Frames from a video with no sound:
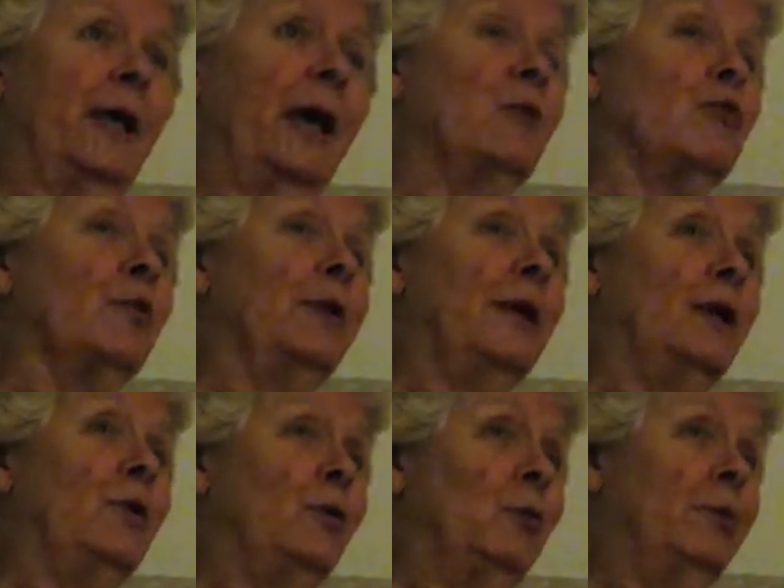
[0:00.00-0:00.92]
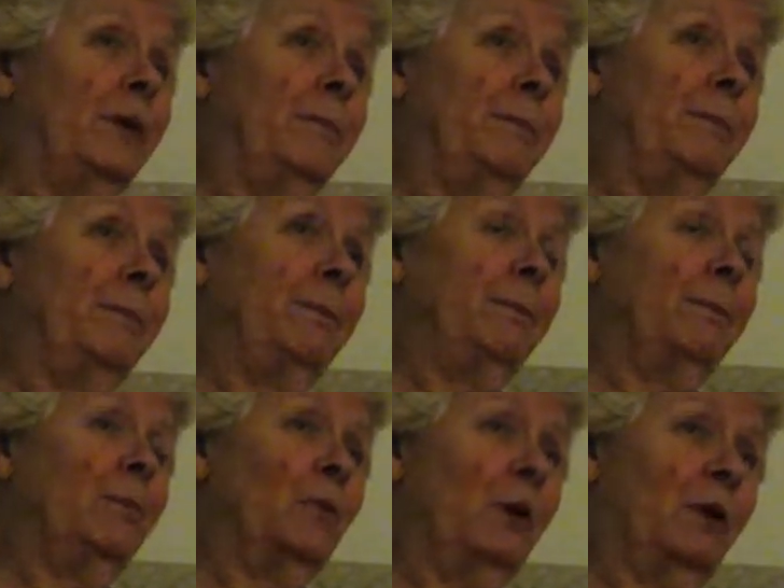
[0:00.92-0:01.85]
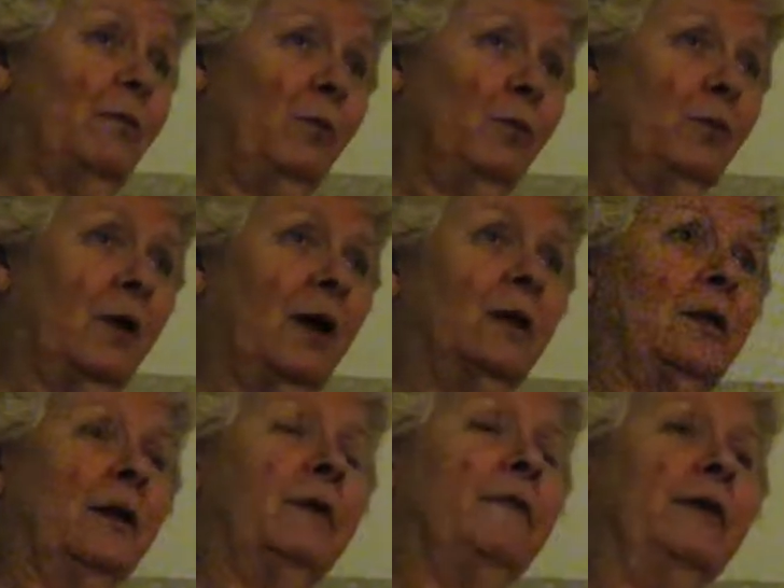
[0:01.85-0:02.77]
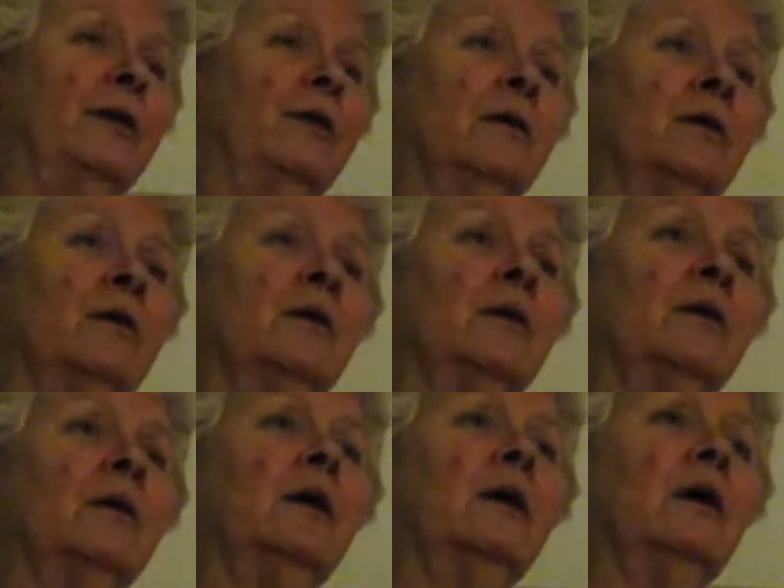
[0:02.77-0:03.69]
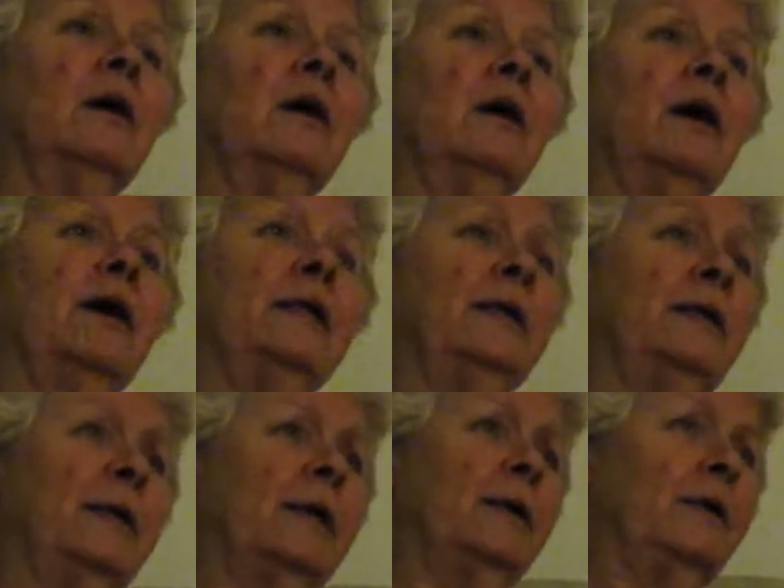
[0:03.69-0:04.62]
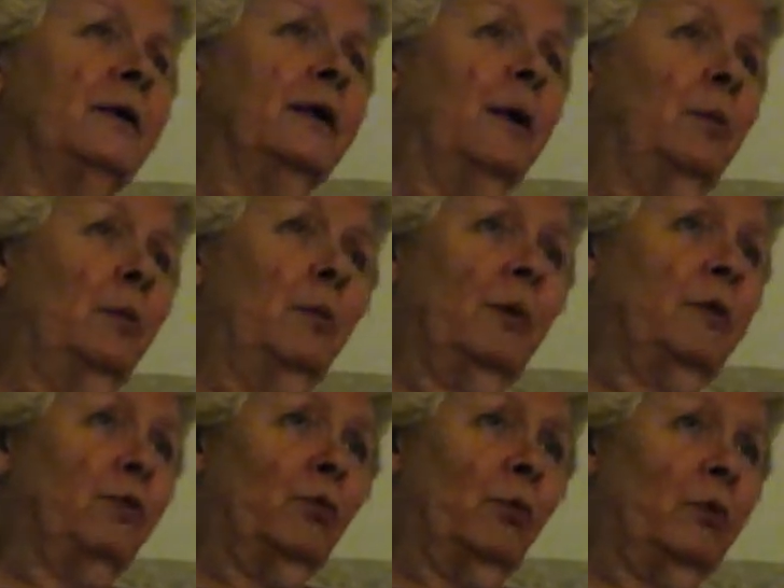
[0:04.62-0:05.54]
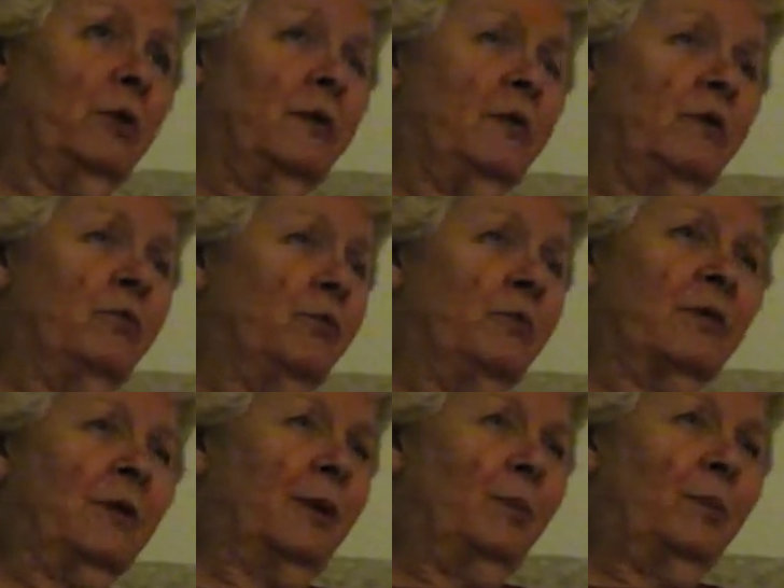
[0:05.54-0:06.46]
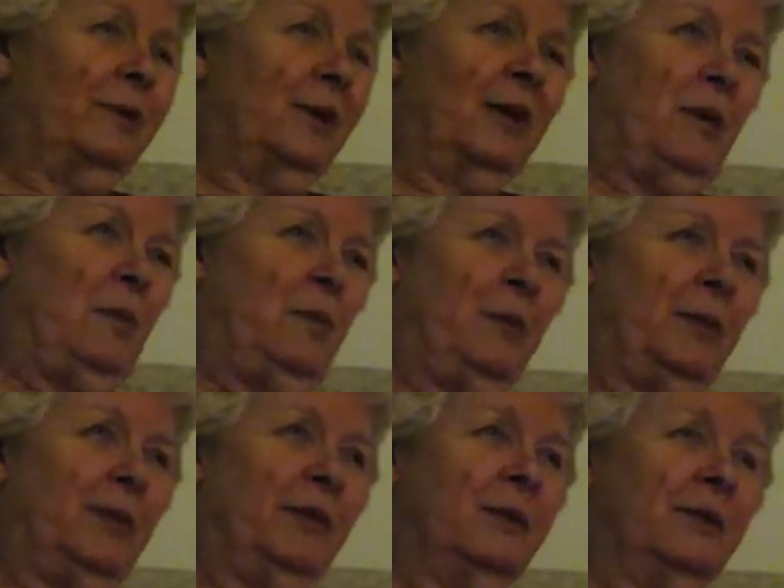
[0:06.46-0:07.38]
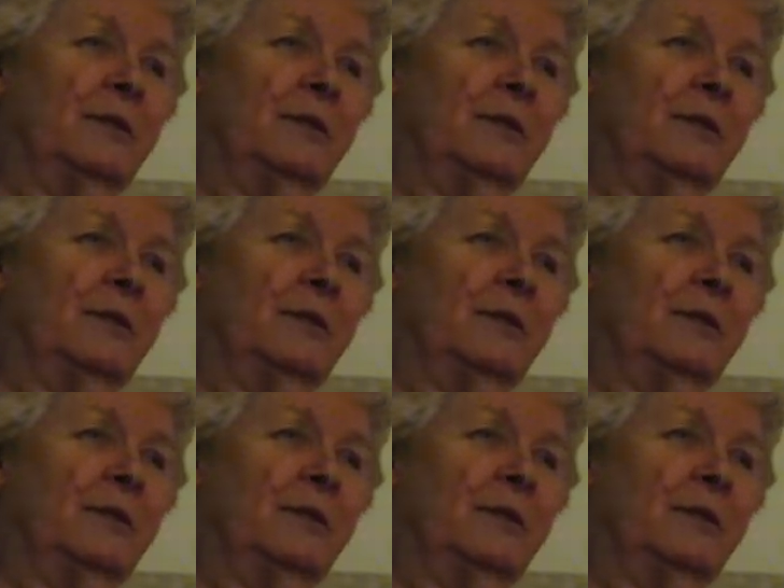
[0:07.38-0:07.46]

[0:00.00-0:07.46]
Actually, I knew him when I first got down there, and he dated a couple of my sorority sisters a couple of times, but